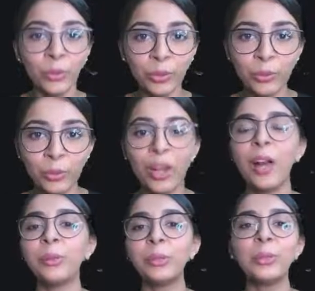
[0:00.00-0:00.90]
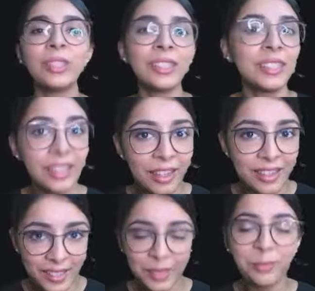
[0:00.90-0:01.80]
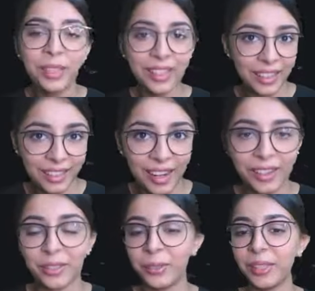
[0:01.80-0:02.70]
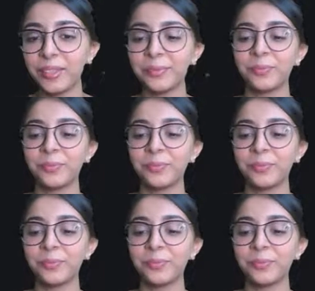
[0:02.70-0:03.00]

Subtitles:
you how the work is done. Something like that. Okay.